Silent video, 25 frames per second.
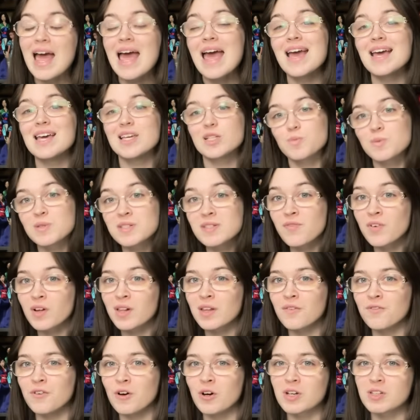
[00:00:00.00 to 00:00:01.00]
He
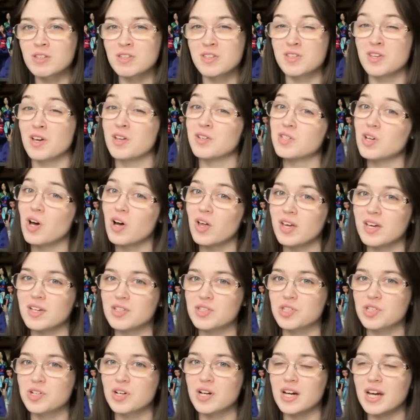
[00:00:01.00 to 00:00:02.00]
specifically focuses on doll
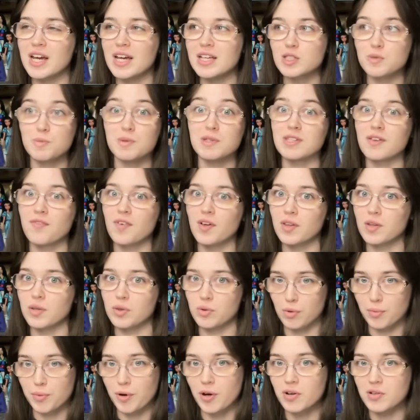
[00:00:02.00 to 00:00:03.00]
history, specifically
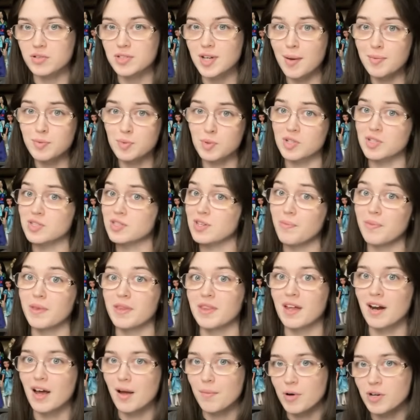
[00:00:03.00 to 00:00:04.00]
through prototypes, which is something
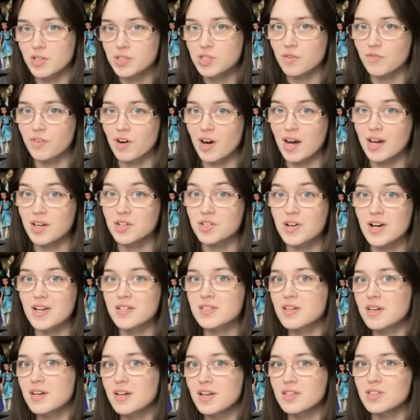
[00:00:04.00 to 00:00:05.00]
that I'm also very
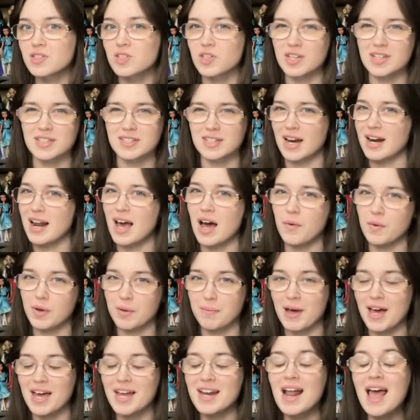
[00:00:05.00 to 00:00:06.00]
interested in. So that's kind of how we
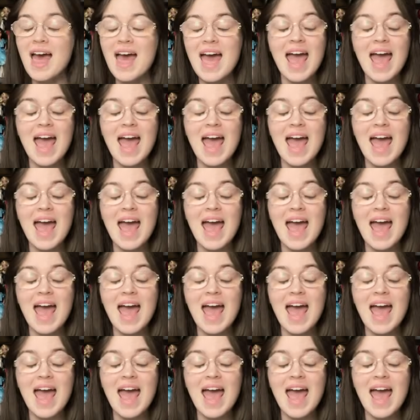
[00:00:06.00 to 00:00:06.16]
met.